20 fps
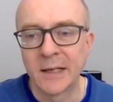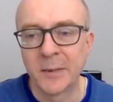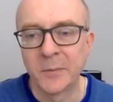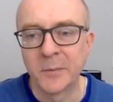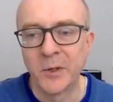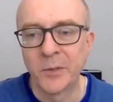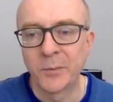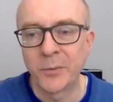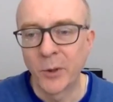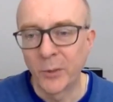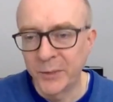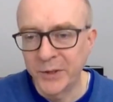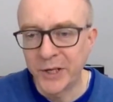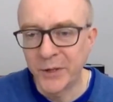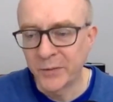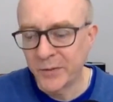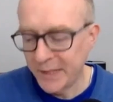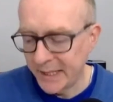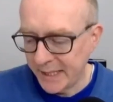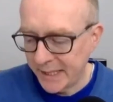You probably
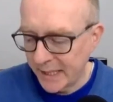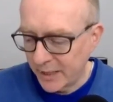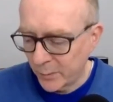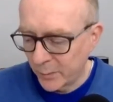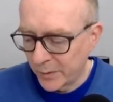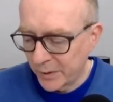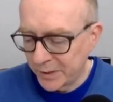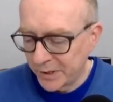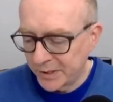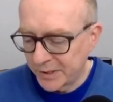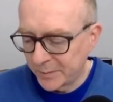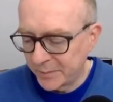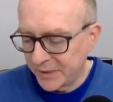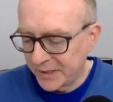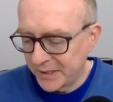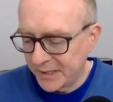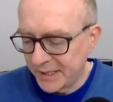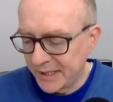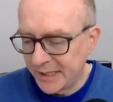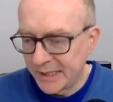don't need that word, it's a
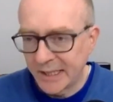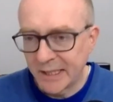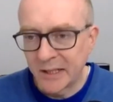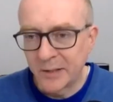bit detailed,